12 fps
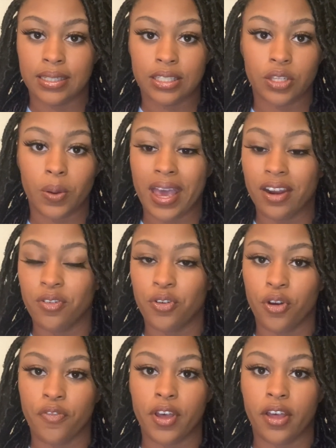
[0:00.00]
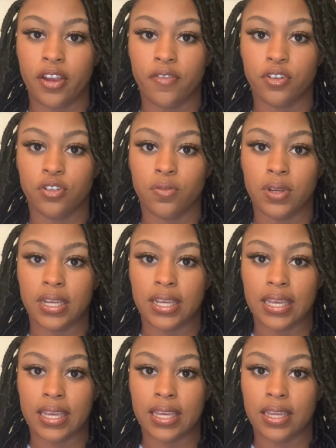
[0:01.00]
so I don't know if I'll ever do it
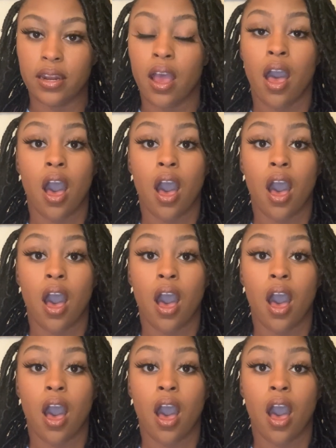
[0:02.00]
again.